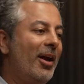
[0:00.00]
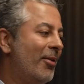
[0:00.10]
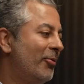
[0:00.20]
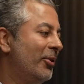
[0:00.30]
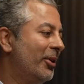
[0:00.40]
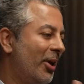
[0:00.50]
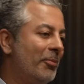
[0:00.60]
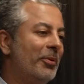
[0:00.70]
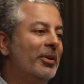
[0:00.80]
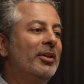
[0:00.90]
Every
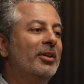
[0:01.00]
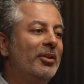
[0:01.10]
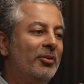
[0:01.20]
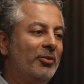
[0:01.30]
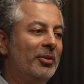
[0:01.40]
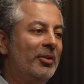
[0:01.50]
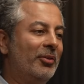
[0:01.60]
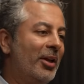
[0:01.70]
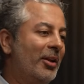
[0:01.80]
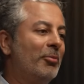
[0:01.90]
company is is
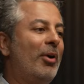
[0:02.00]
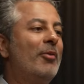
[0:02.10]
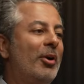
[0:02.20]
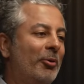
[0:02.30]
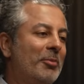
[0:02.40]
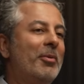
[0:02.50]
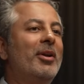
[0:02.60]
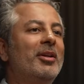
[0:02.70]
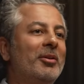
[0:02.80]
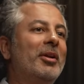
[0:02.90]
getting private equity
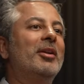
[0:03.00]
money and,